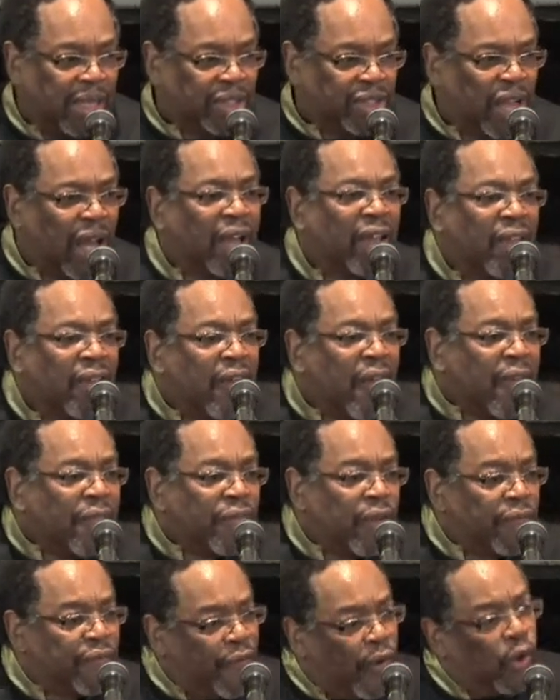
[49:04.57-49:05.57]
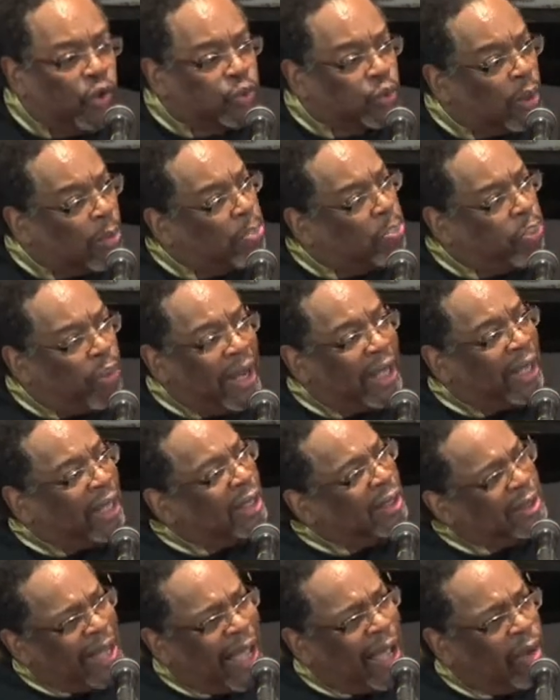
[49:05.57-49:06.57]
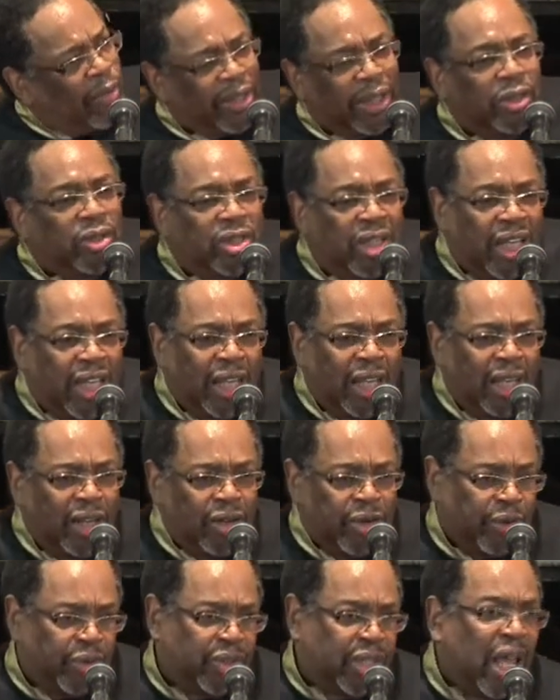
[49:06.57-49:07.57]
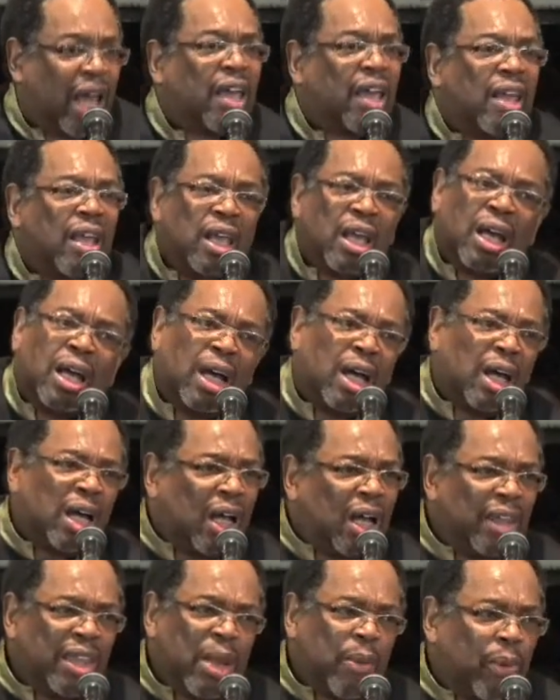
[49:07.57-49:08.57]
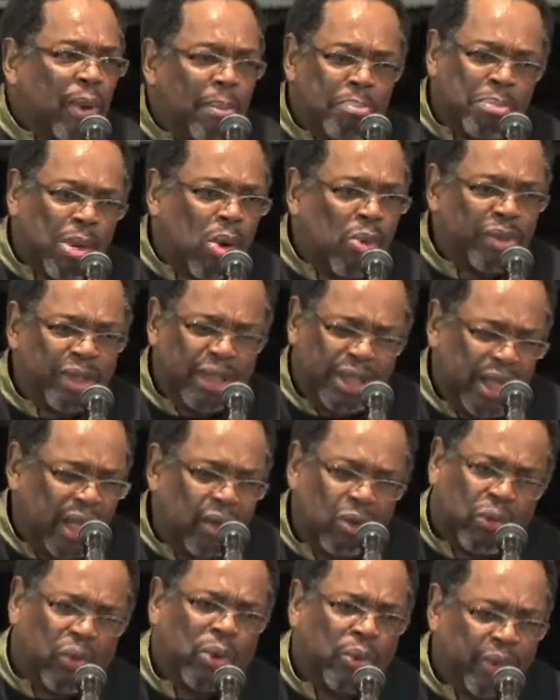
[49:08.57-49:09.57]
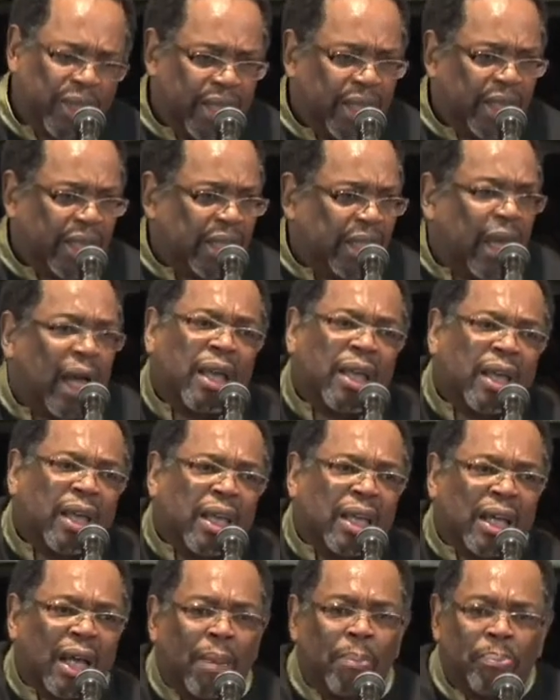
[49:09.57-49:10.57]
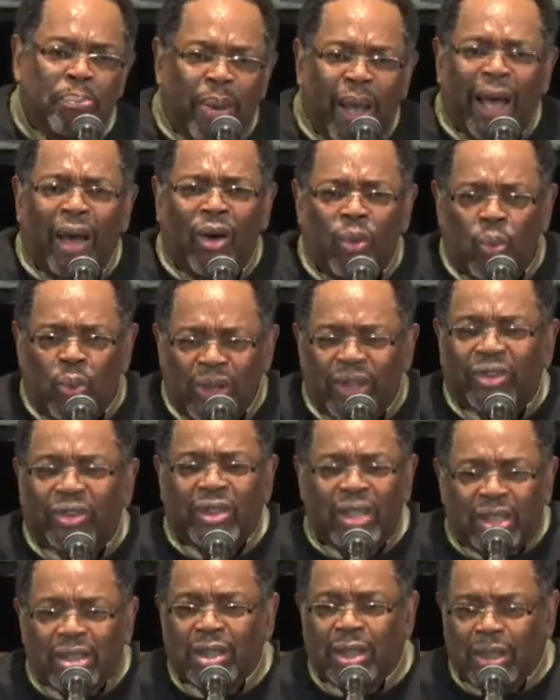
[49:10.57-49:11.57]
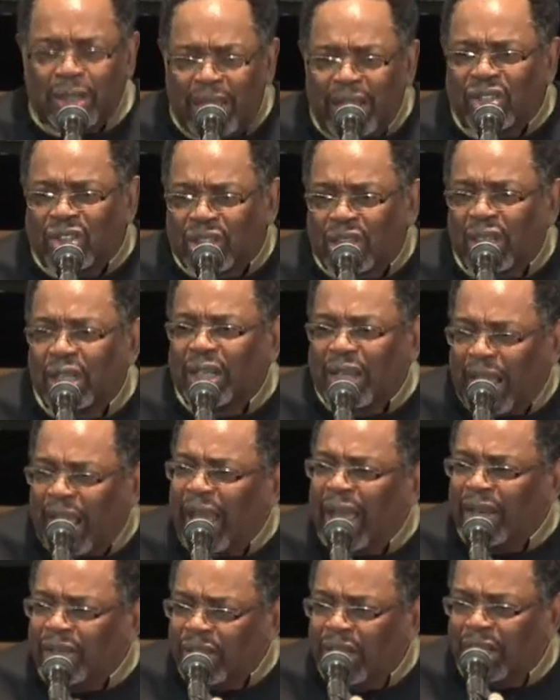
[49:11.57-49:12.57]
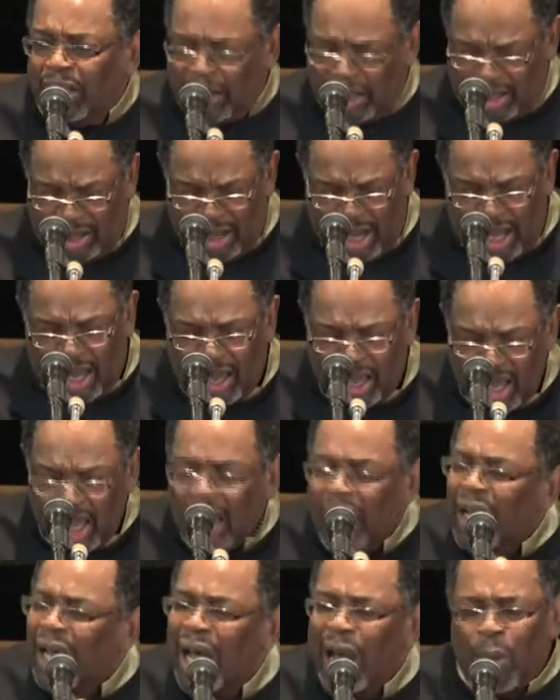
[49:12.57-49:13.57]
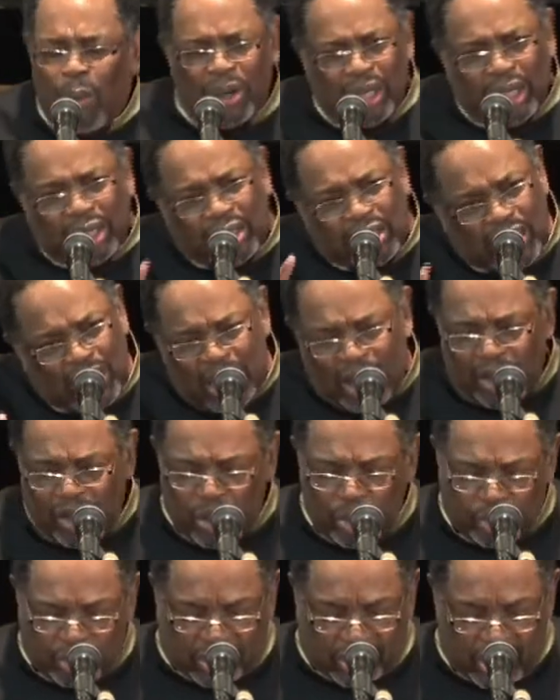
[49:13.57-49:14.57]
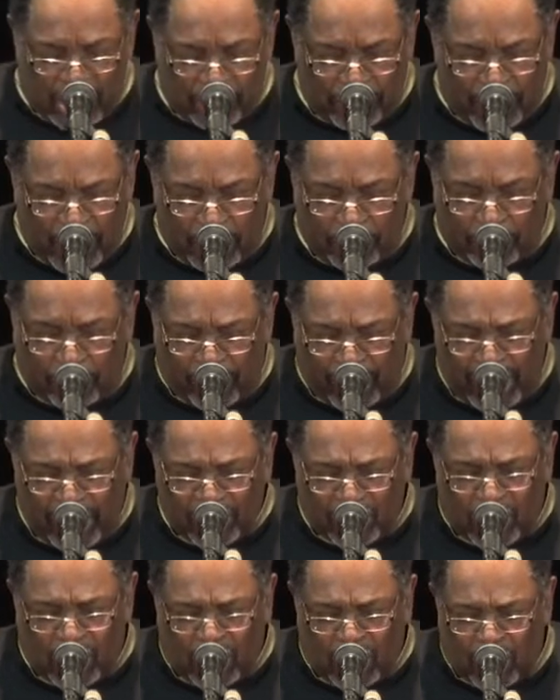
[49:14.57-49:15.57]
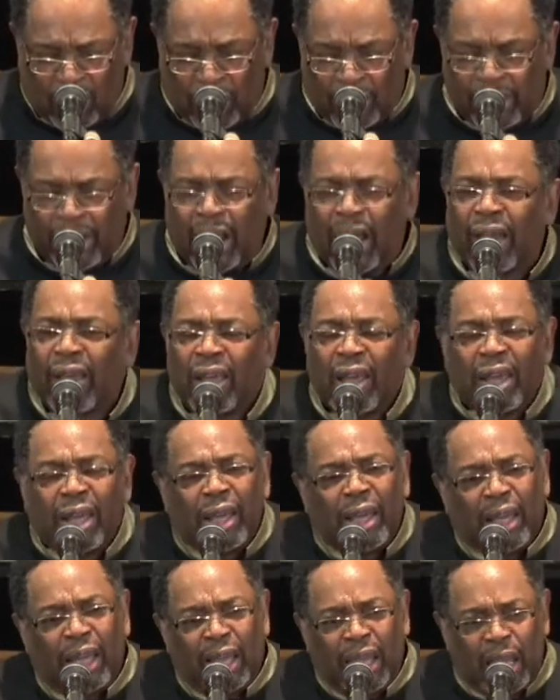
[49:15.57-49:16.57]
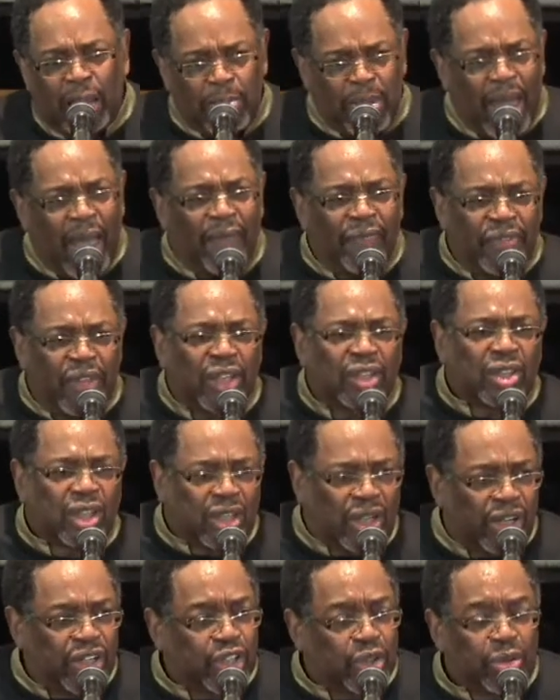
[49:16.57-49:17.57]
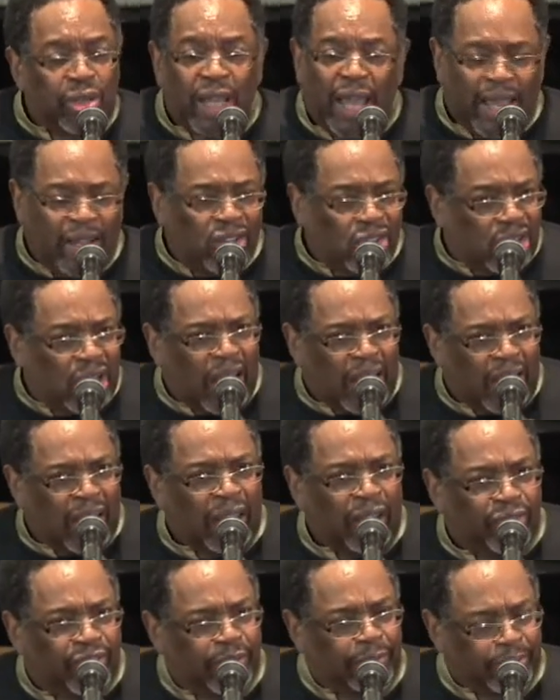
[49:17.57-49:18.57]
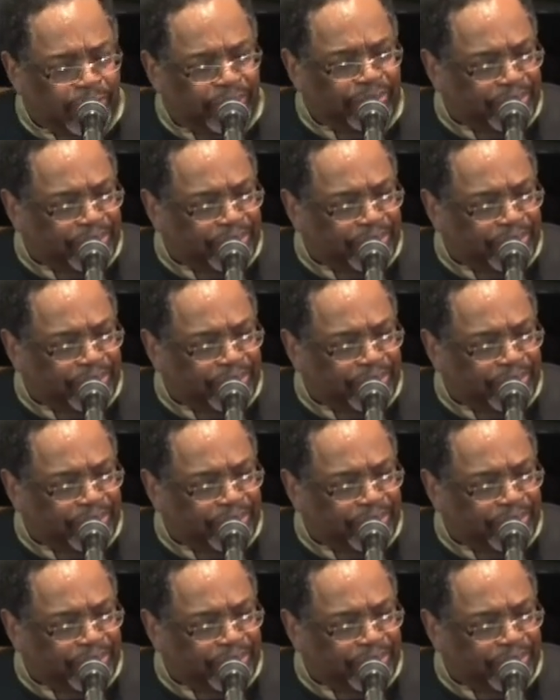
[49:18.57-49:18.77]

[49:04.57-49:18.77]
it, the folks were breaking down in tears. they were moaning and groaning about what this nation had done. I want to tell you something, praise God, amen, this country ain't saved.